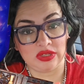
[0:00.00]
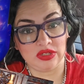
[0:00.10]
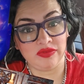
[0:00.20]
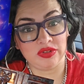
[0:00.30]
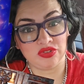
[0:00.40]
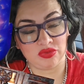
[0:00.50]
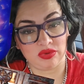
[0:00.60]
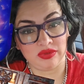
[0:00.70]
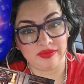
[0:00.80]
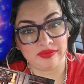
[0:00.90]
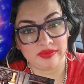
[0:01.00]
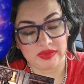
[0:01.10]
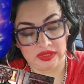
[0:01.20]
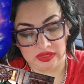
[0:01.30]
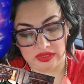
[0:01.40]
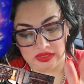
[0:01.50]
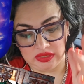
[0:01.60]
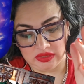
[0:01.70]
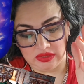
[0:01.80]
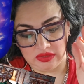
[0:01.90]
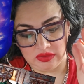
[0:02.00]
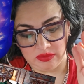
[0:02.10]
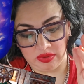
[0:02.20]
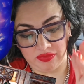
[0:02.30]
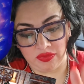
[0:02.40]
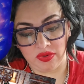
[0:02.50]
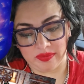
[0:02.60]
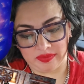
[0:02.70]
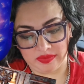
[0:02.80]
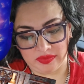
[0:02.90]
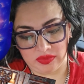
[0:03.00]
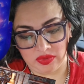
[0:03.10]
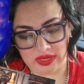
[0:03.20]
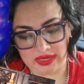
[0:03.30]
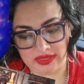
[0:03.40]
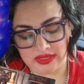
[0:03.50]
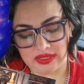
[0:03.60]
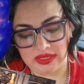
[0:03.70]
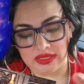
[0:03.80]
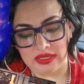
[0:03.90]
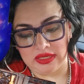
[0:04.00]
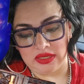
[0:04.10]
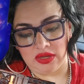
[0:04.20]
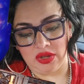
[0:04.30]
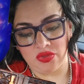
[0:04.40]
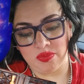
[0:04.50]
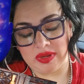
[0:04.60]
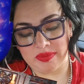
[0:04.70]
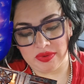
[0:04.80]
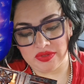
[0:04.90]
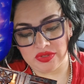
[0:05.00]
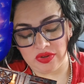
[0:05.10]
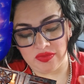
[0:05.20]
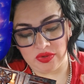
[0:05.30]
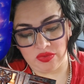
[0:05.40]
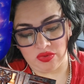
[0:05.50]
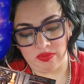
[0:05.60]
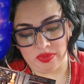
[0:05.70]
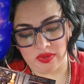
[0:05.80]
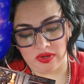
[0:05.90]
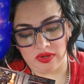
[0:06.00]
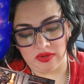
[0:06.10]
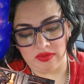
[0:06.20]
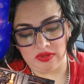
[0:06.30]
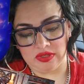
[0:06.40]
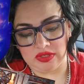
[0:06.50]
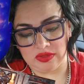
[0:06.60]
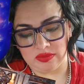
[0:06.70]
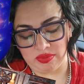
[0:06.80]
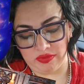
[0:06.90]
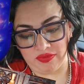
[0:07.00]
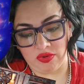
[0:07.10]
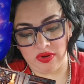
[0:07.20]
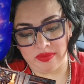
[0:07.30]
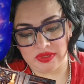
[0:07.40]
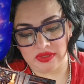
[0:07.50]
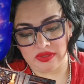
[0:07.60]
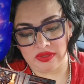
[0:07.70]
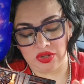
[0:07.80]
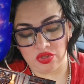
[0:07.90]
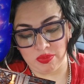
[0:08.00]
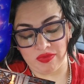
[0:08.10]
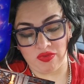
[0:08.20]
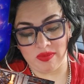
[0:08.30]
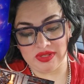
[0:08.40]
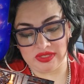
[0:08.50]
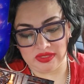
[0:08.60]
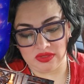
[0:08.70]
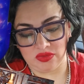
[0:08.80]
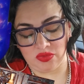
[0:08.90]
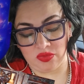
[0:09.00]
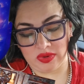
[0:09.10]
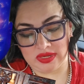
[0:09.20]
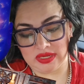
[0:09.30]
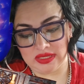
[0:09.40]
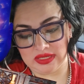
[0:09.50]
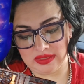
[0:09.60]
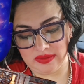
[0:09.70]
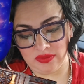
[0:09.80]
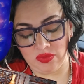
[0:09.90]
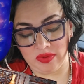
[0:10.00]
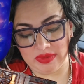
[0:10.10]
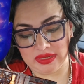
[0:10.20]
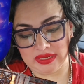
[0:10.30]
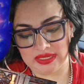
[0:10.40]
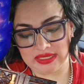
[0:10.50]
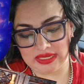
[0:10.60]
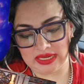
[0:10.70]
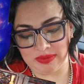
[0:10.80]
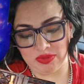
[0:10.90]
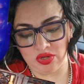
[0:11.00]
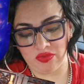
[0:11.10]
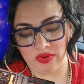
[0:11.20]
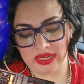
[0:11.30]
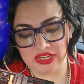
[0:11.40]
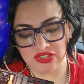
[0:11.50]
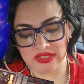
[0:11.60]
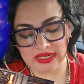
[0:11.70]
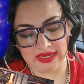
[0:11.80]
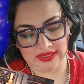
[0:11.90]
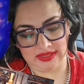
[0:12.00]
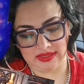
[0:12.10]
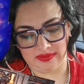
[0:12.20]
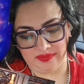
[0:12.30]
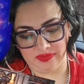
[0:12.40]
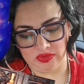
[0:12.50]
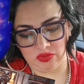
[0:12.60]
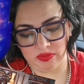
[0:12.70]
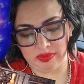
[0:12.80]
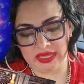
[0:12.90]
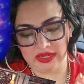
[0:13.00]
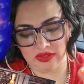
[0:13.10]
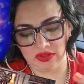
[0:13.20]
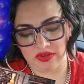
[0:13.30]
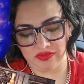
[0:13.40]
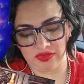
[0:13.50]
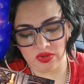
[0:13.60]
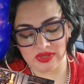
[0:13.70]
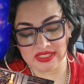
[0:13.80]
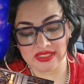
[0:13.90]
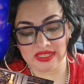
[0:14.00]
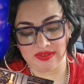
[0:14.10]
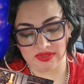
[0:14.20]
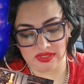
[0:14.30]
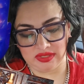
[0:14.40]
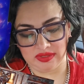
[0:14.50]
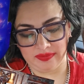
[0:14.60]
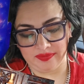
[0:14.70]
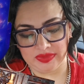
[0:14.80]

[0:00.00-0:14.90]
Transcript: the individual perform. Okay, other members of the group performed other performances. One woman did a beautiful Asian dance with pink long flowy sleeves,